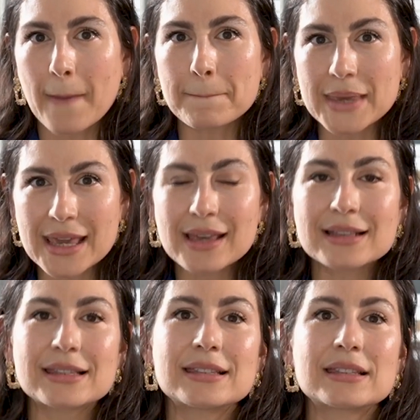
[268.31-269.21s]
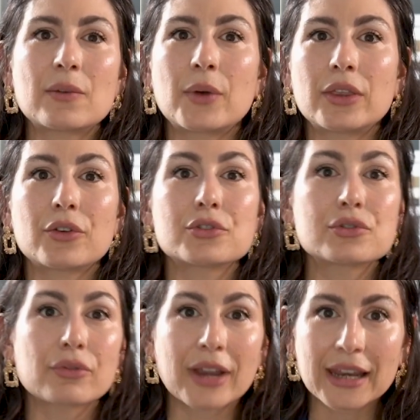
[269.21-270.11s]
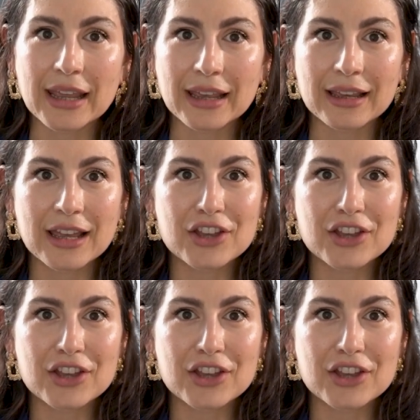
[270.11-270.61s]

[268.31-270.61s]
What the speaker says: Be consistent with your training.